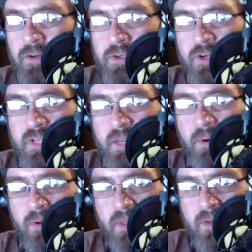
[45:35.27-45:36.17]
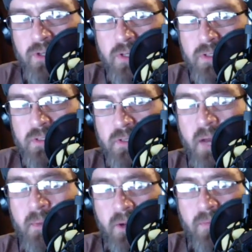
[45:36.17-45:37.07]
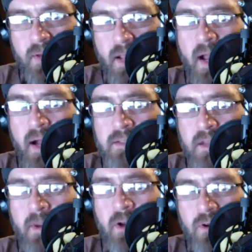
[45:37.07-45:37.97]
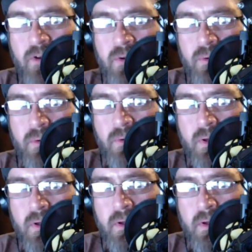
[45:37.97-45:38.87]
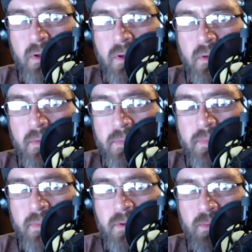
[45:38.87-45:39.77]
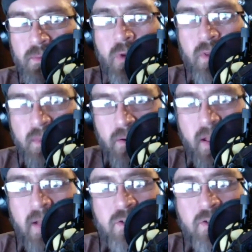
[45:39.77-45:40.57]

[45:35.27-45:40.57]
are deeper than just, I'm here for chaos. I'm here to do. There's more than, they're not just